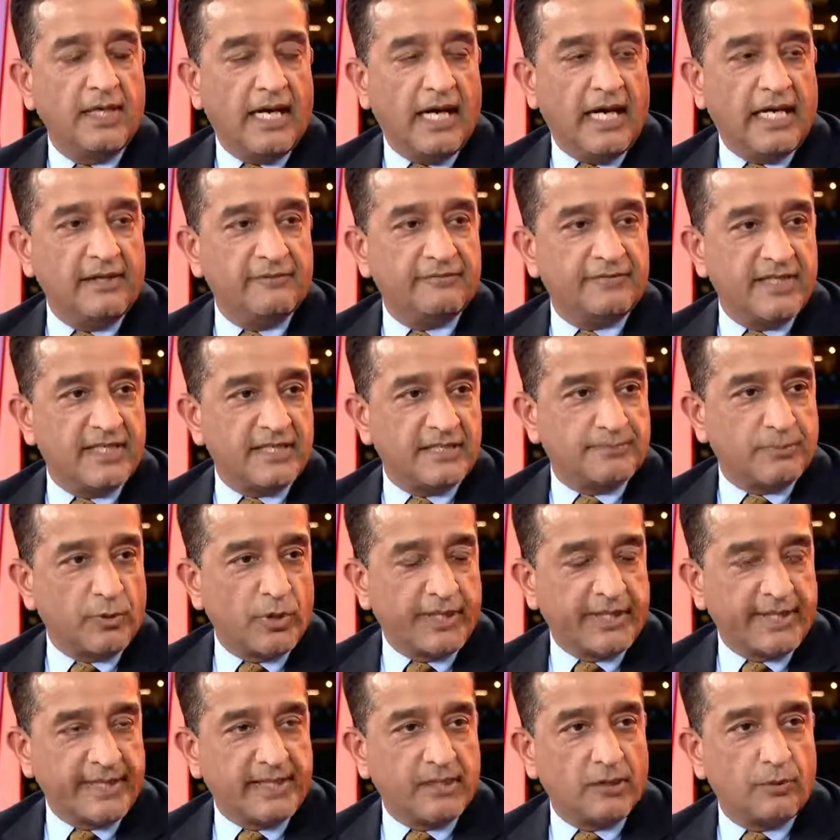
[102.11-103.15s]
And if there is
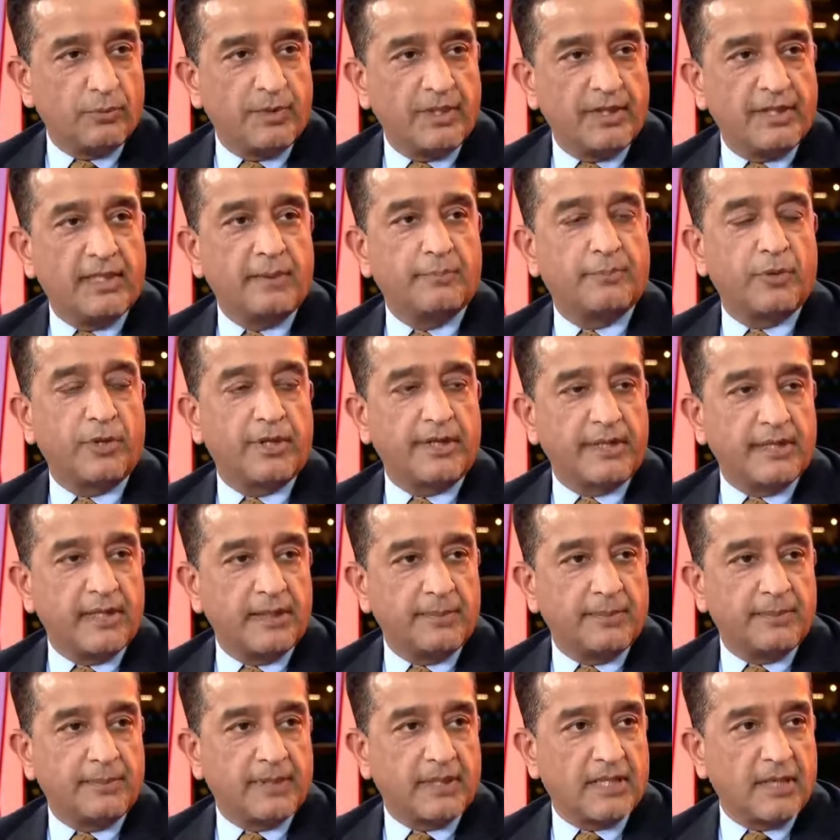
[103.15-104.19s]
political will and
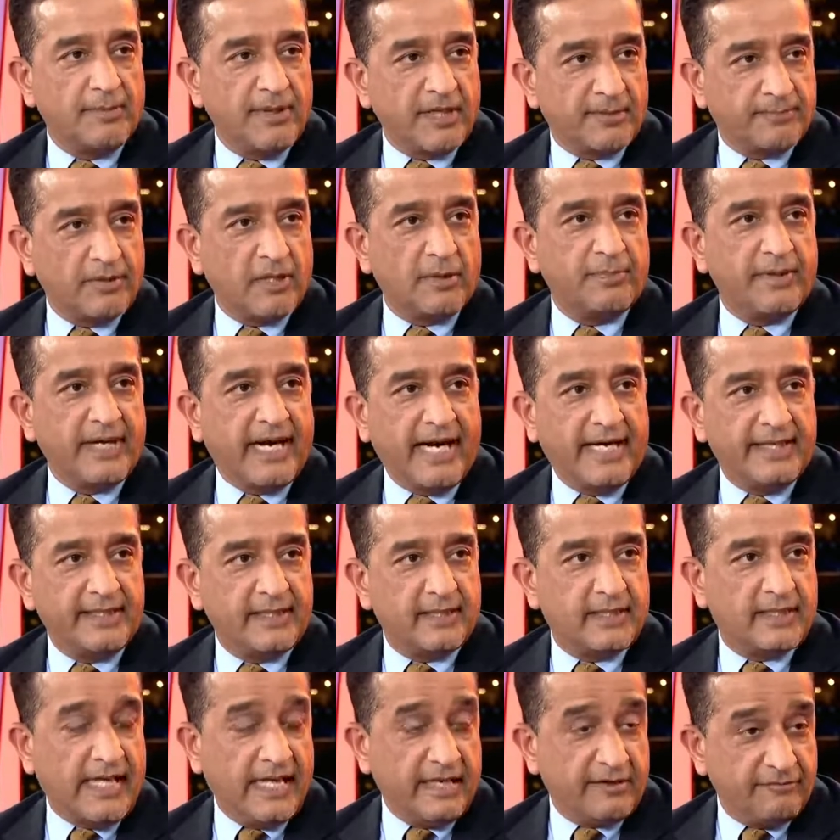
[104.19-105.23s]
political commitment behind
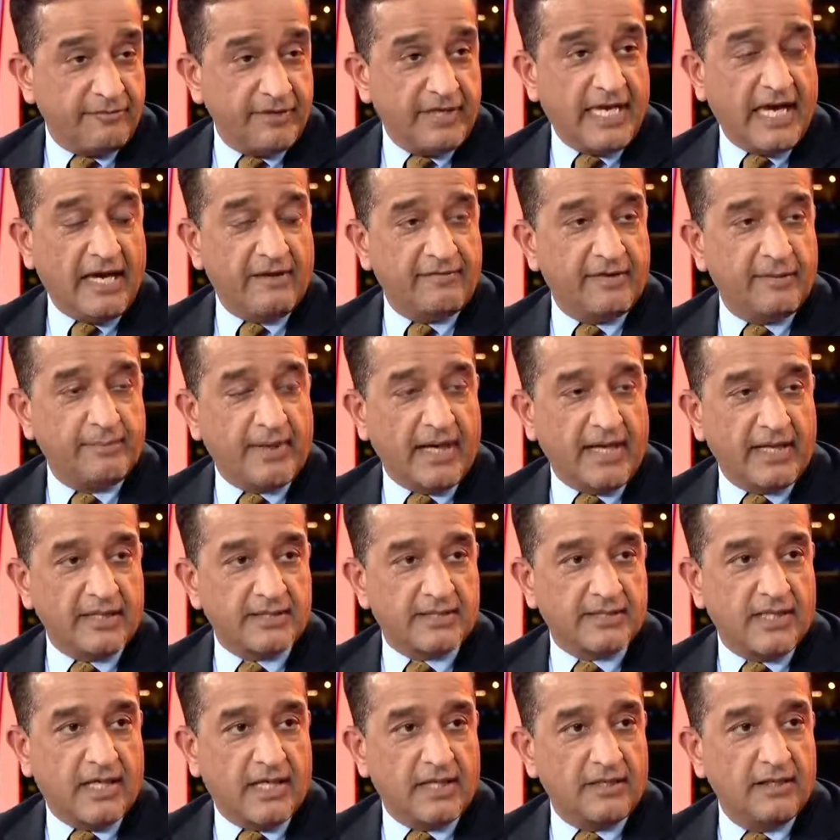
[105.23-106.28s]
it, like we have in
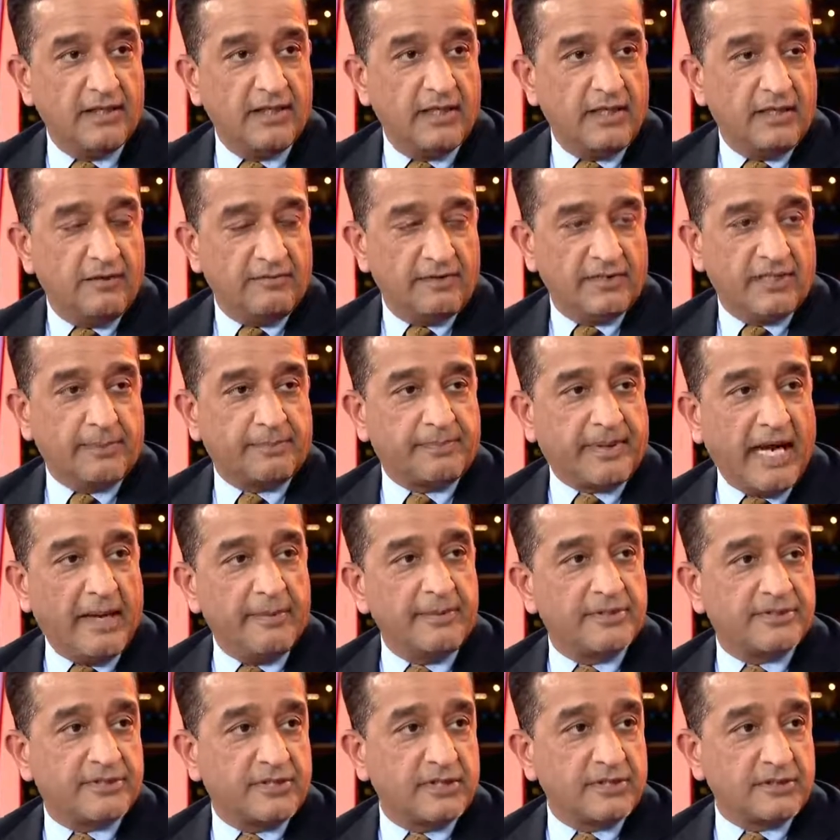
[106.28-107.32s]
Pakistan with our Prime
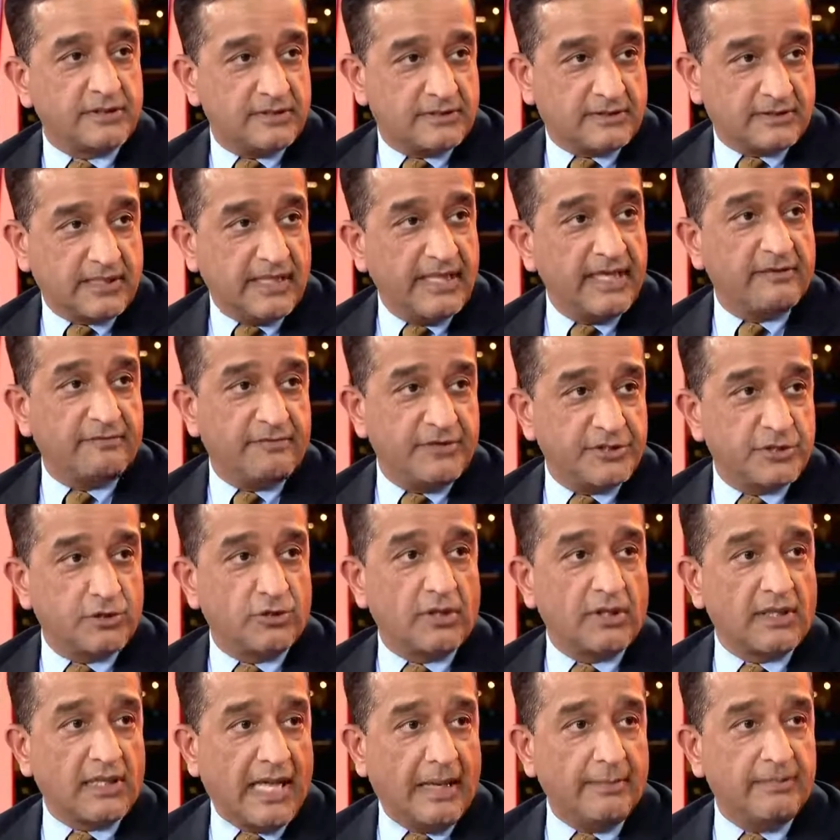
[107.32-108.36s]
Minister's clear vision
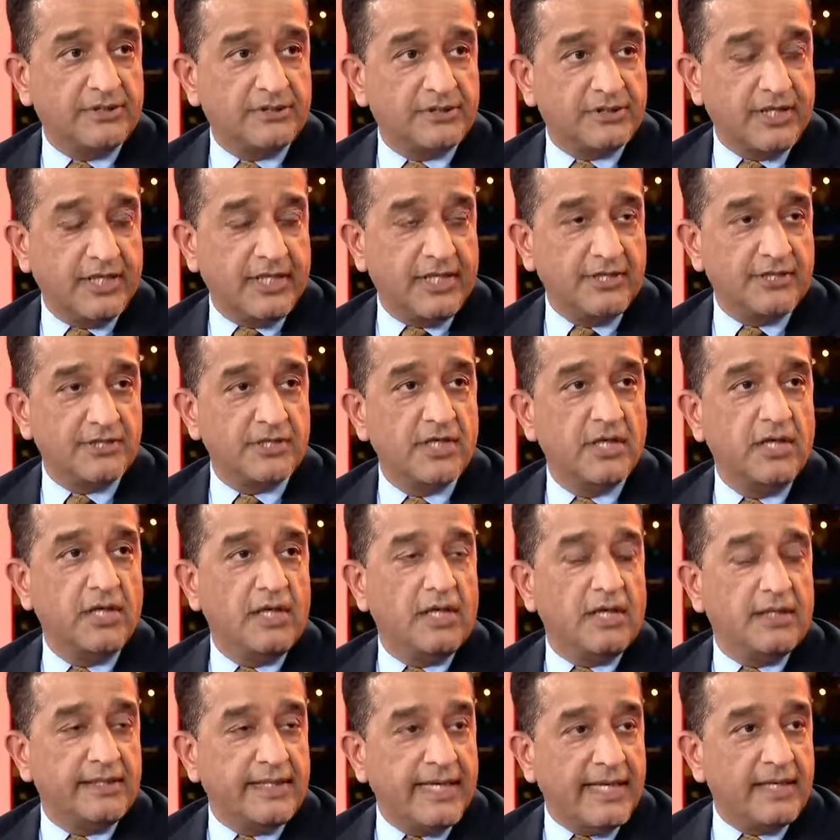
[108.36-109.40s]
on climate change,
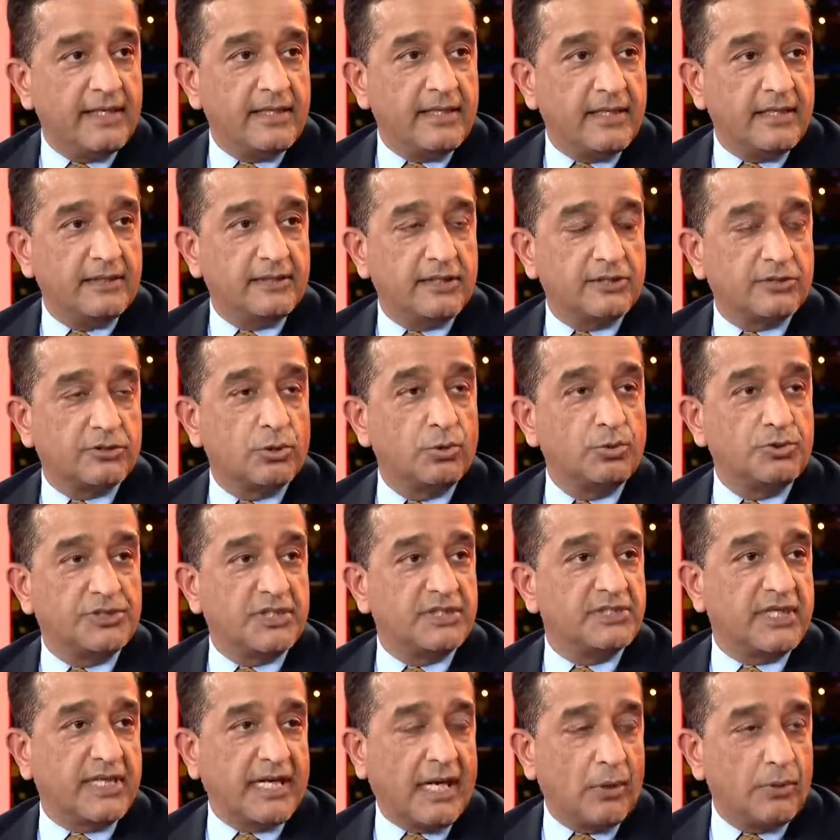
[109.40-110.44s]
then the
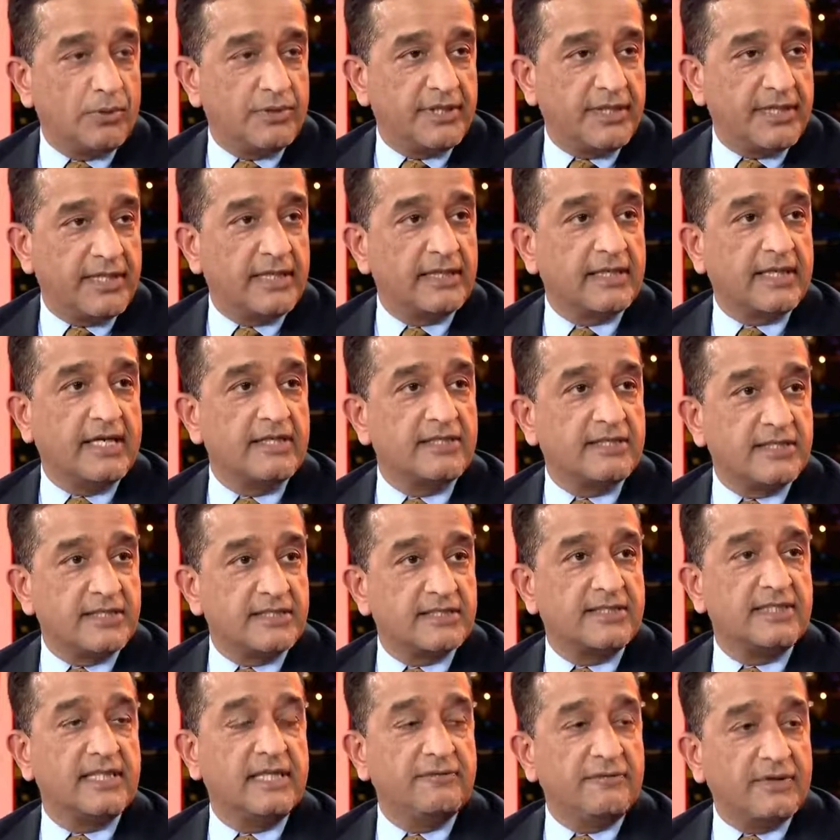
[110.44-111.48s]
solutions are out there, and
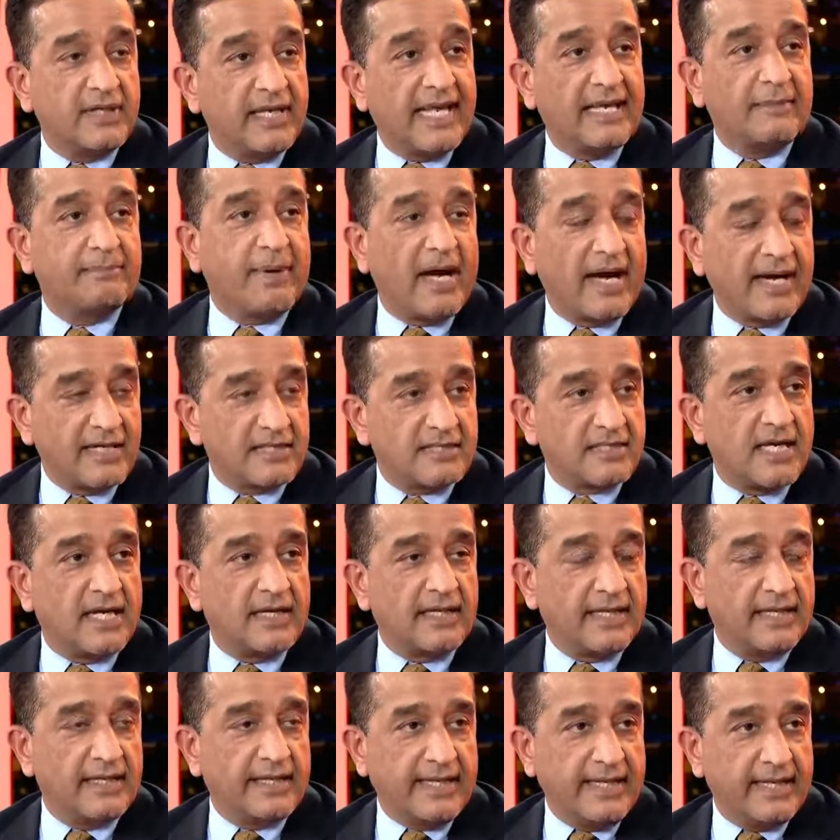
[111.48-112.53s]
countries even like Pakistan
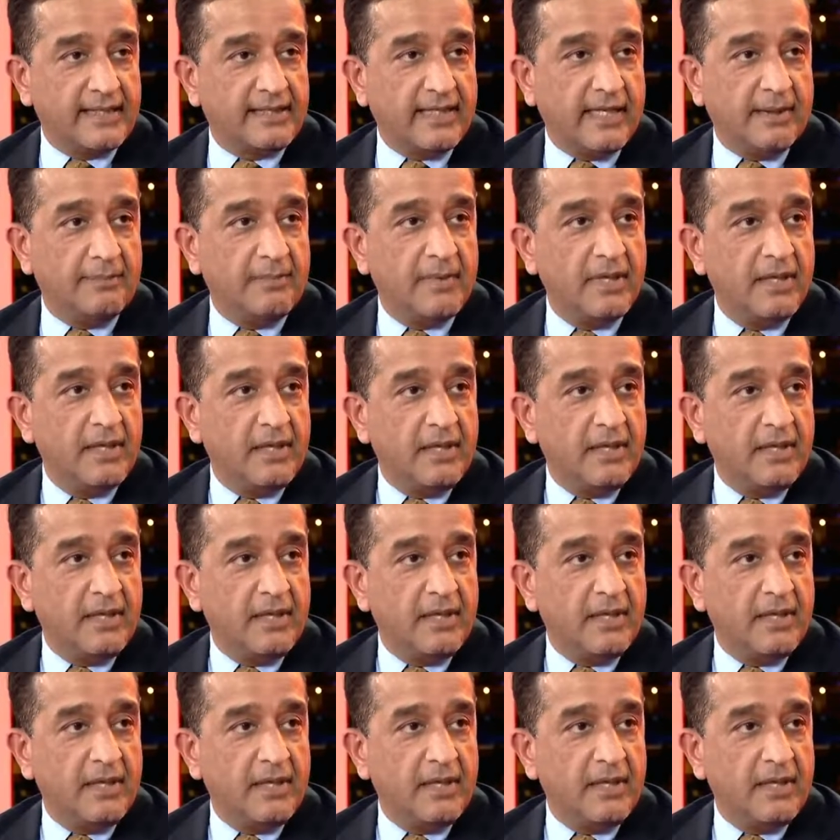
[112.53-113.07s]
can take them.